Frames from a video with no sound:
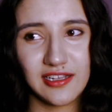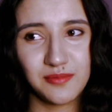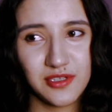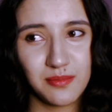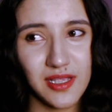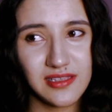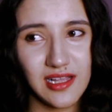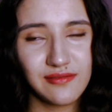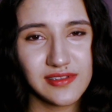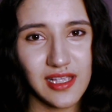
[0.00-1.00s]
I express
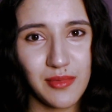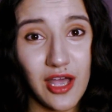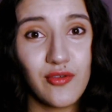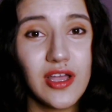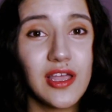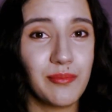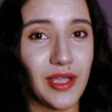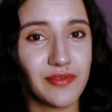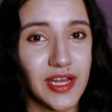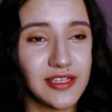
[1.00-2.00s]
myself somehow
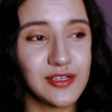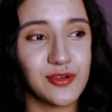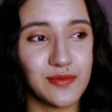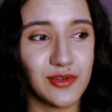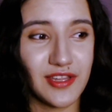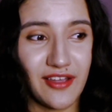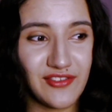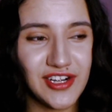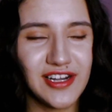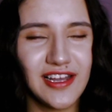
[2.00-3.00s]
by writing or
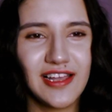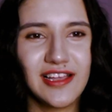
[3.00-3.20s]
whatever.